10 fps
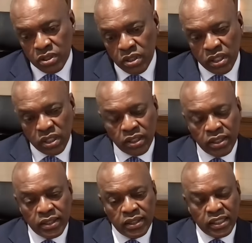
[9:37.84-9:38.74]
uh,
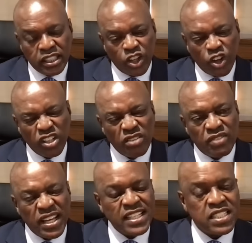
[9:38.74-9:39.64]
in a
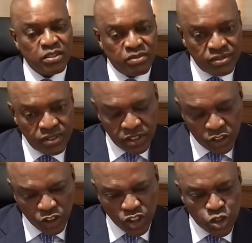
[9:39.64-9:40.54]
non-invasive,
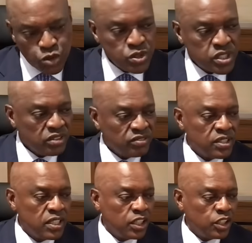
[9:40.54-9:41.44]
non-intrusive,
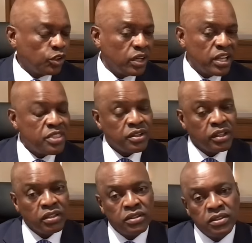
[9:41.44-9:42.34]

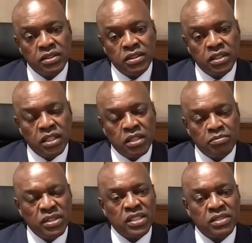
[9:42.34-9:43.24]
non-lethal mm. uh,
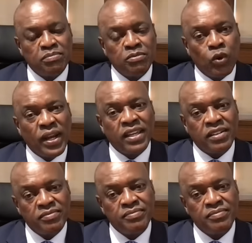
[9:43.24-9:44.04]
mean way.